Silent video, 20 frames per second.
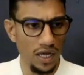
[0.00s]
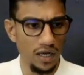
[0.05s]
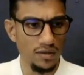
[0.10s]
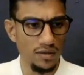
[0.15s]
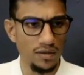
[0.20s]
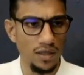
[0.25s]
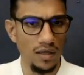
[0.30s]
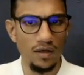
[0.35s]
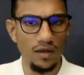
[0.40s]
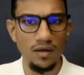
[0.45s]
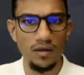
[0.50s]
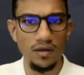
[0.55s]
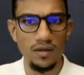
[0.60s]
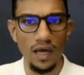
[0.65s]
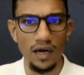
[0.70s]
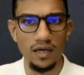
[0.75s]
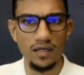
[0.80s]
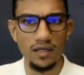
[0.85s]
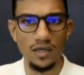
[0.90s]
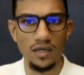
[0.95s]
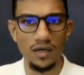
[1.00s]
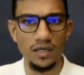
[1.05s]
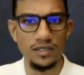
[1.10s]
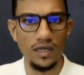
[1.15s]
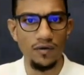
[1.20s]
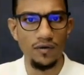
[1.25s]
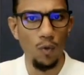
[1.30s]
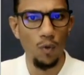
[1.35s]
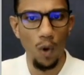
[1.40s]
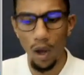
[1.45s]
I think that is a
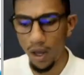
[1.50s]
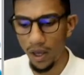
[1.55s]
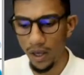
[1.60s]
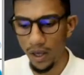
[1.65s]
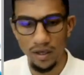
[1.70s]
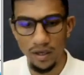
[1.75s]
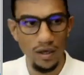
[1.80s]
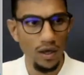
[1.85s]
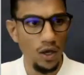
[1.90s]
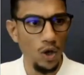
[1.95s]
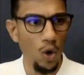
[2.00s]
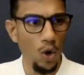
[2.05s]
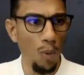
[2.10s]
reason why,